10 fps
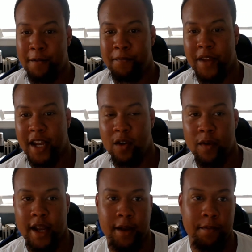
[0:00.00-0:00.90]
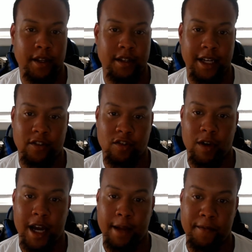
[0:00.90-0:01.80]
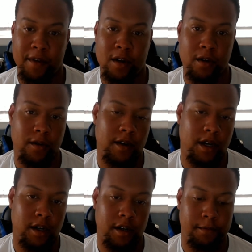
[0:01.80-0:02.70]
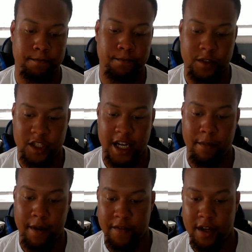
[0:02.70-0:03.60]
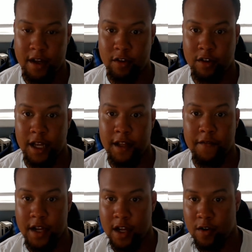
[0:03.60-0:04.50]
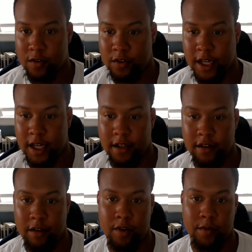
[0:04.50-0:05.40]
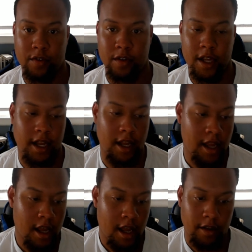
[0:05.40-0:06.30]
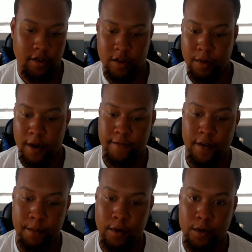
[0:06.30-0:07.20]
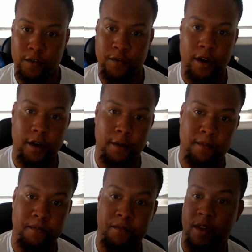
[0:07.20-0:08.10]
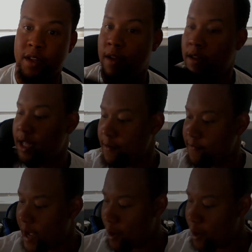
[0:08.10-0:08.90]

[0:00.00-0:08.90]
Anyway, please like, subscribe, let me know, check out my videos, other videos, and let me know what you think. This is your boy Fumbles from Team Final